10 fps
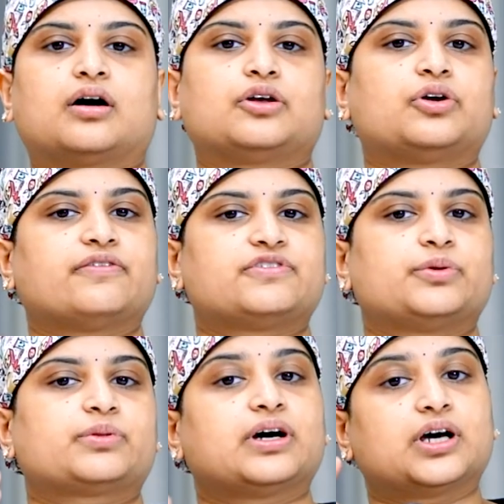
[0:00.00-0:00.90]
you have done
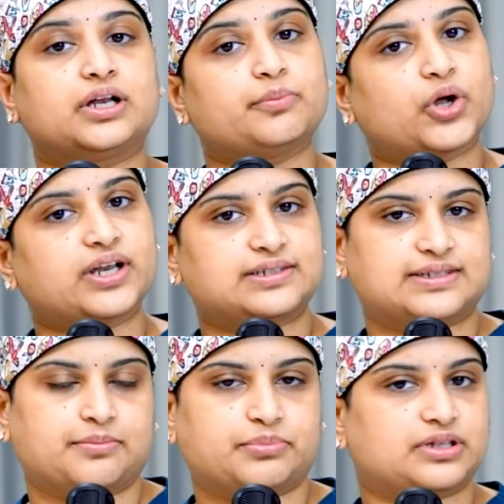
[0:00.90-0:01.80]
with the early morning
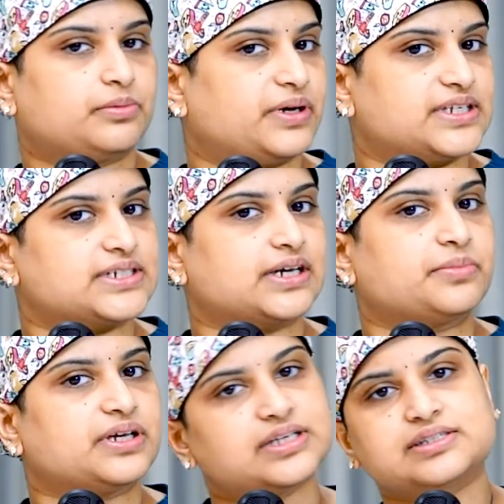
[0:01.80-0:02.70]
sample. The best time
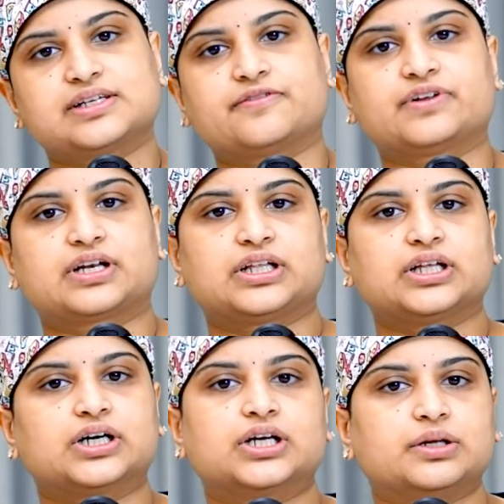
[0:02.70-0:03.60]
is definitely
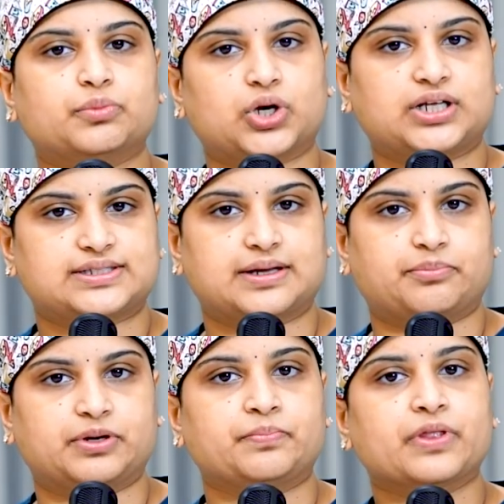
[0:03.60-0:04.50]
the early morning
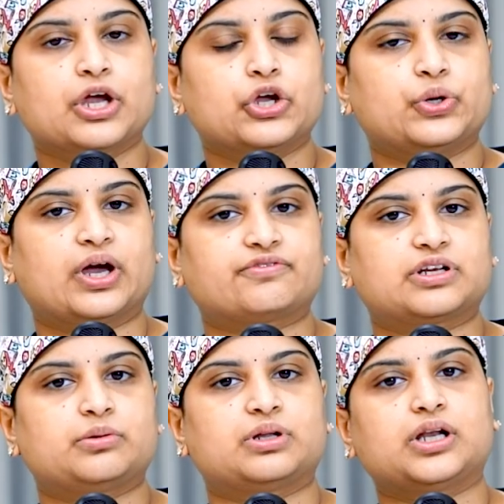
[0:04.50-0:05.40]
sample. You have
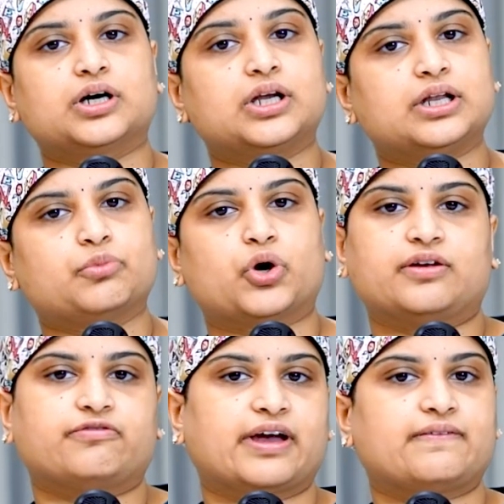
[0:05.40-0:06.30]
done it with an early
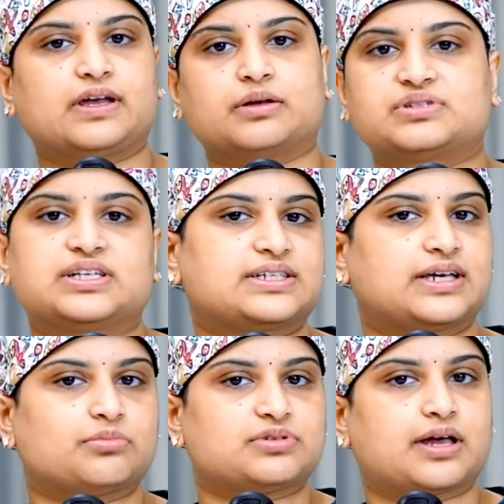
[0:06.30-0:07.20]
morning 5 a.m., 6
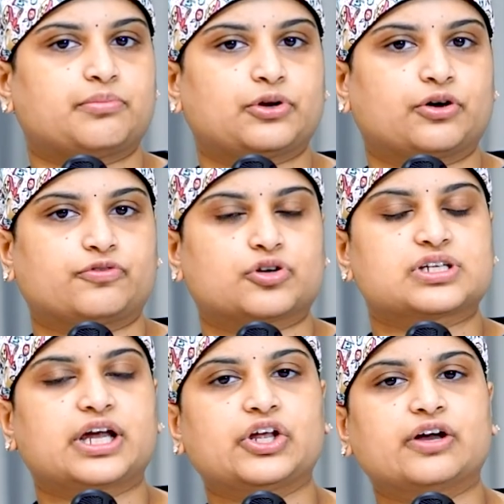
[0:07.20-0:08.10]
a.m. sample of yours,
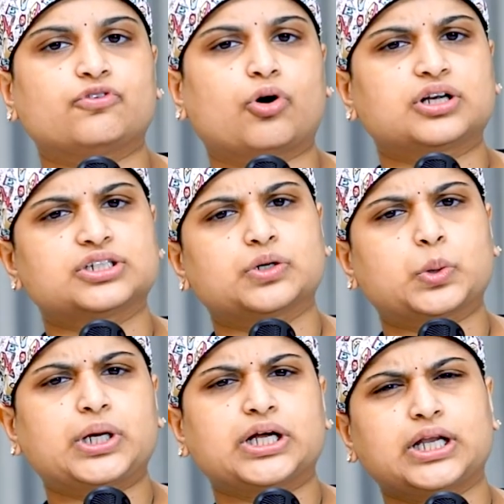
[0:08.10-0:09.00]
and you have gotten
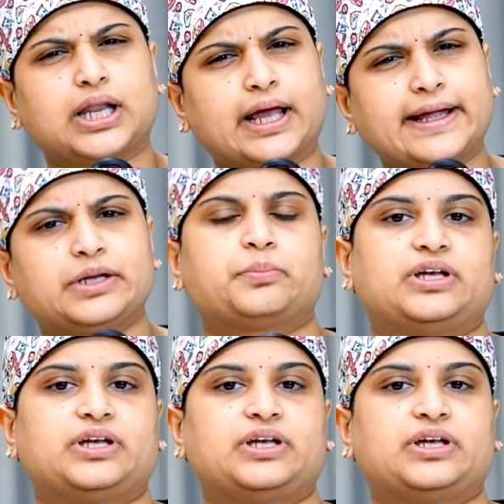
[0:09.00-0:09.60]
only a light